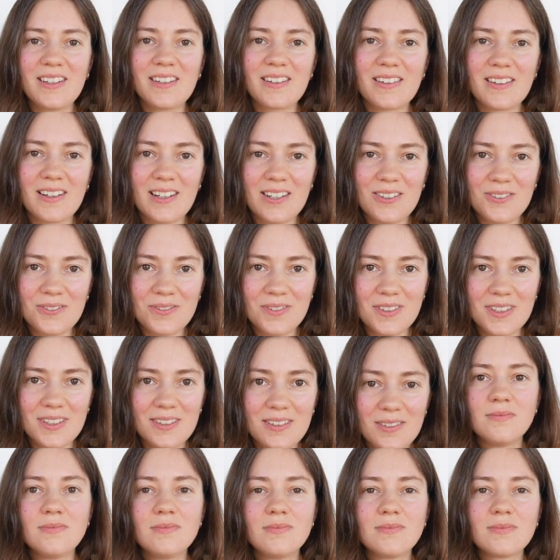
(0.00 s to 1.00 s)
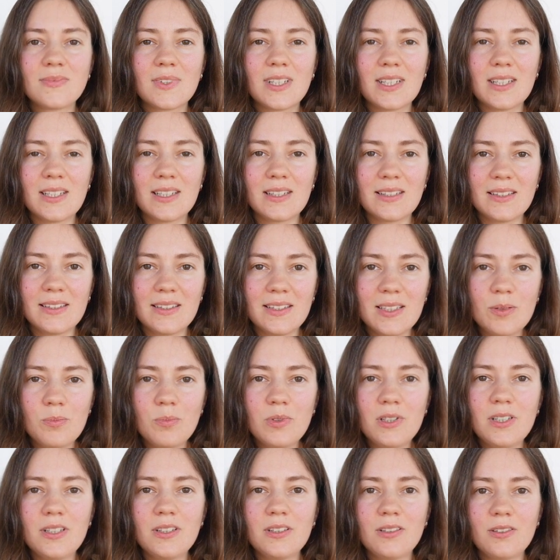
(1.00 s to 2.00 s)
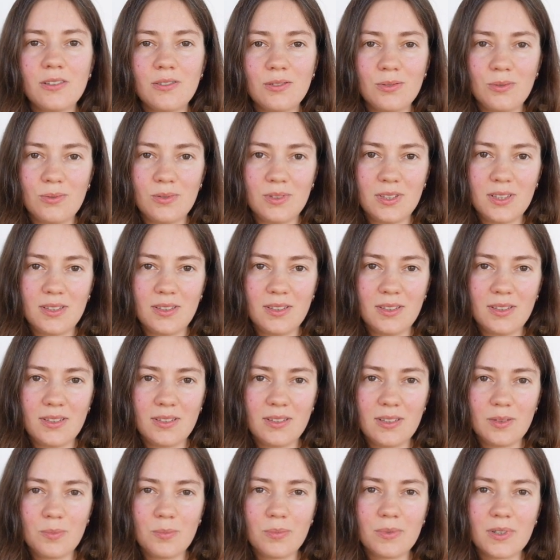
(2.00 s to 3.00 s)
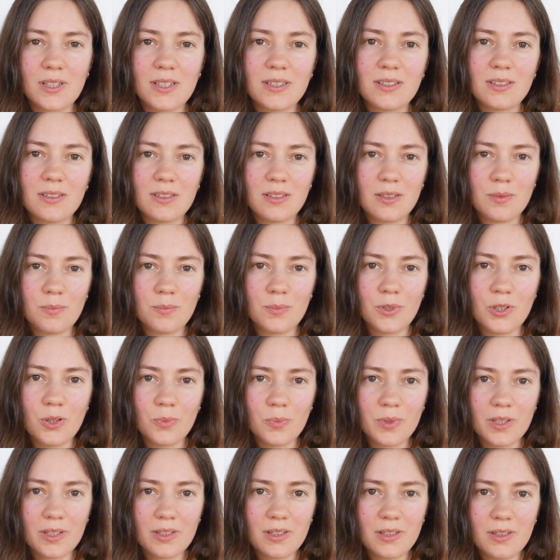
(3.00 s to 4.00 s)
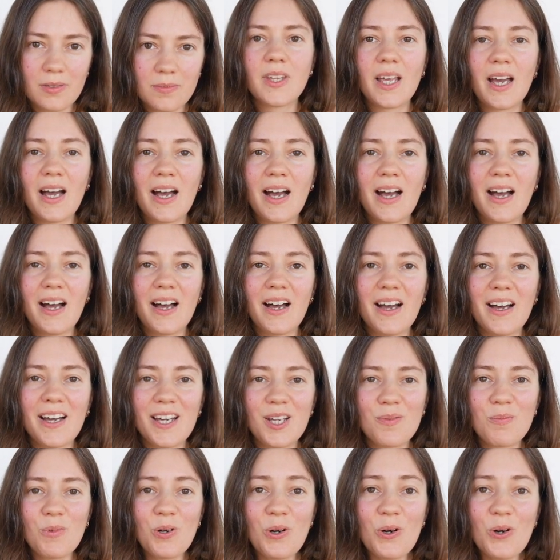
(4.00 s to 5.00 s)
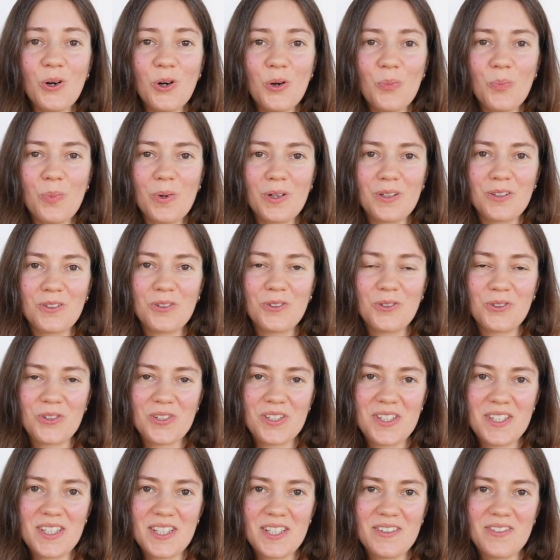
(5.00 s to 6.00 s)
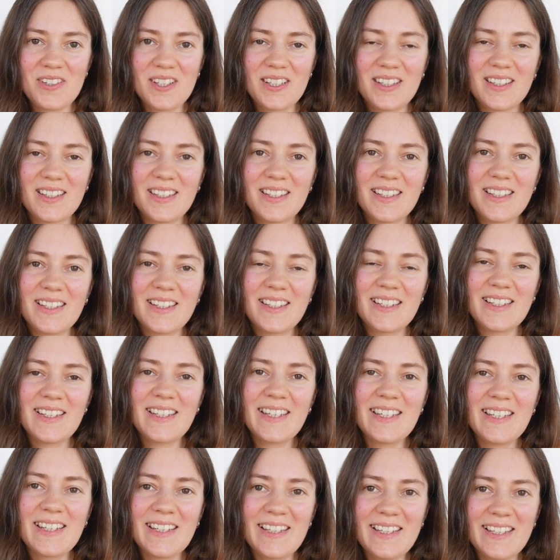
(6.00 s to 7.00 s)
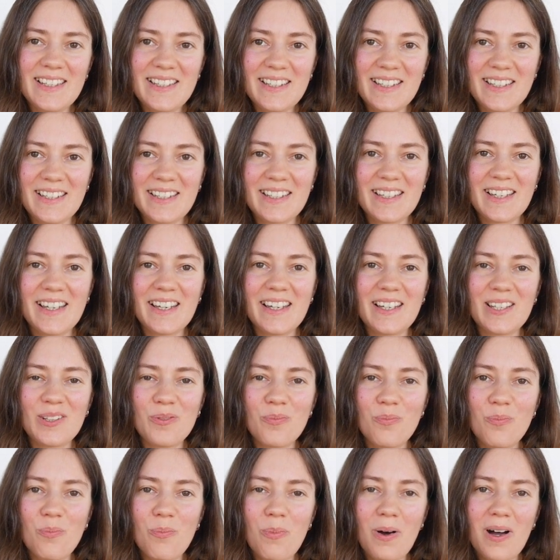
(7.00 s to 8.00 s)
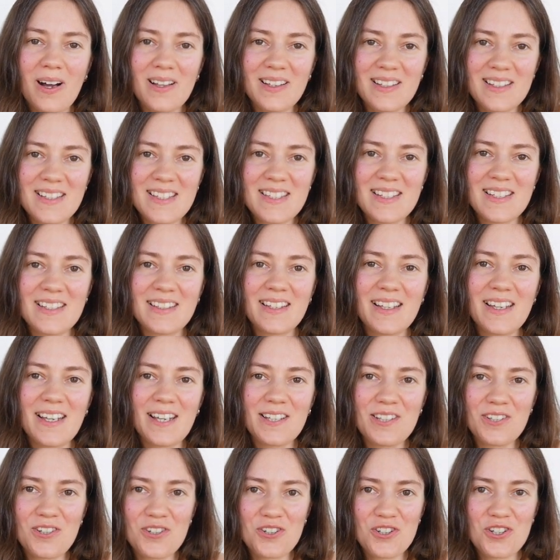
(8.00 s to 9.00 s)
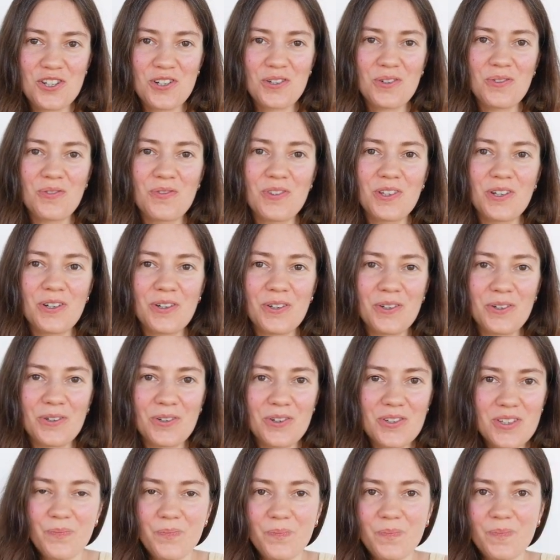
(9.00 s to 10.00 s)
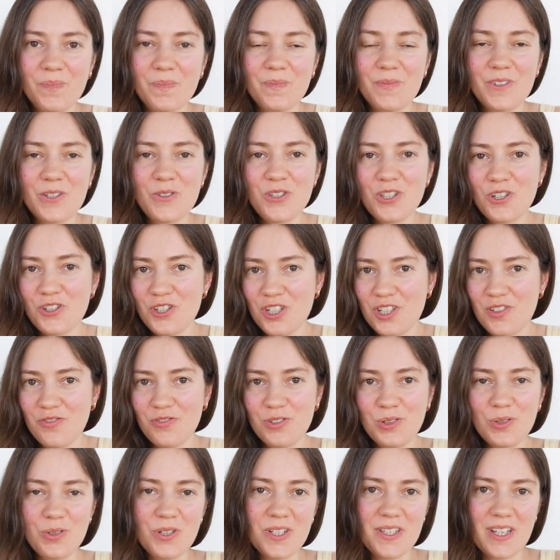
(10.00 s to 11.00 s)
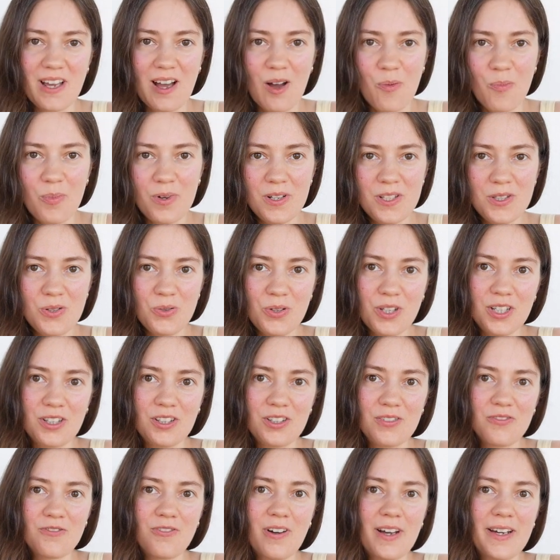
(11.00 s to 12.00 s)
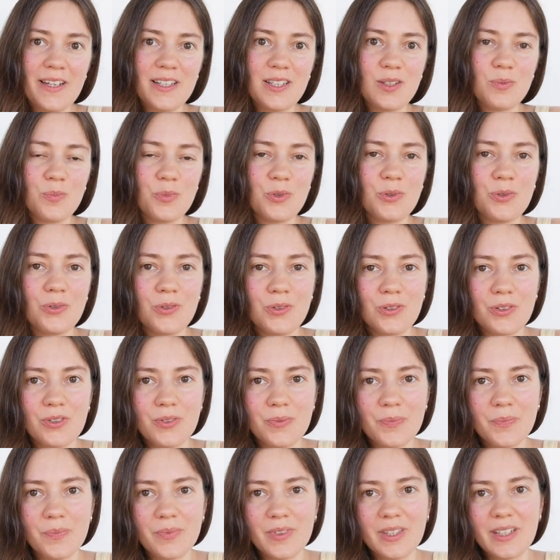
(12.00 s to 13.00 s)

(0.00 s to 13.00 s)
grounded, and deeply rooted in the present moment. I'm open to receiving a healing and balancing energy of the earth. Those are just few examples. You can find more